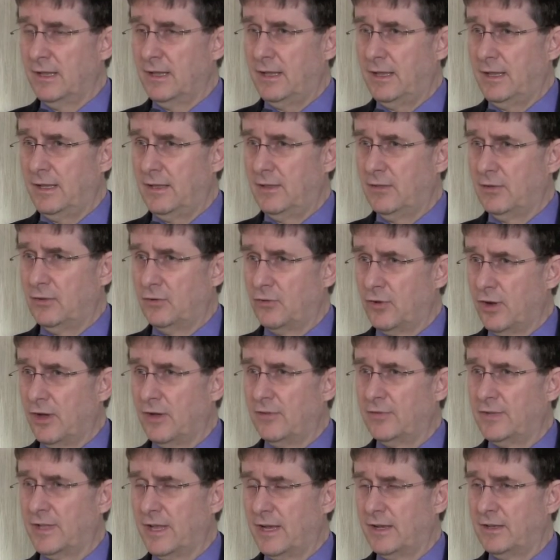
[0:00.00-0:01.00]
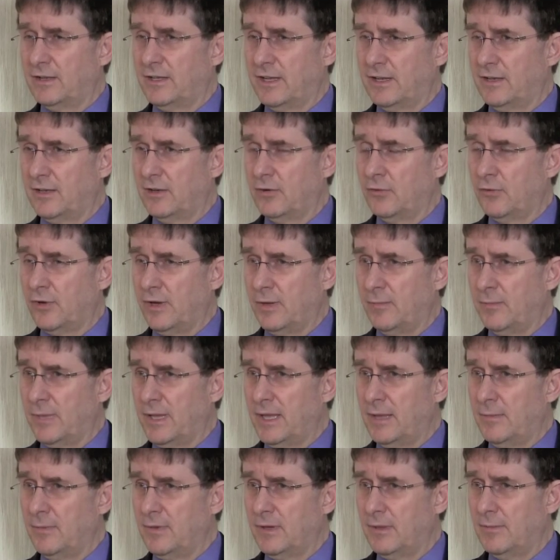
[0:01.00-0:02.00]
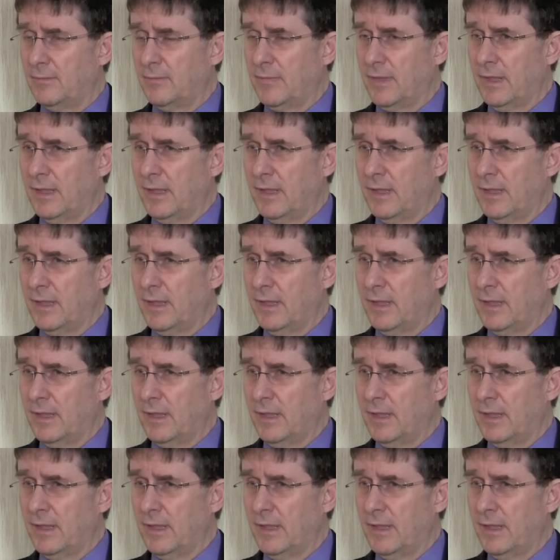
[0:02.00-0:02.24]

in the draft annotated green paper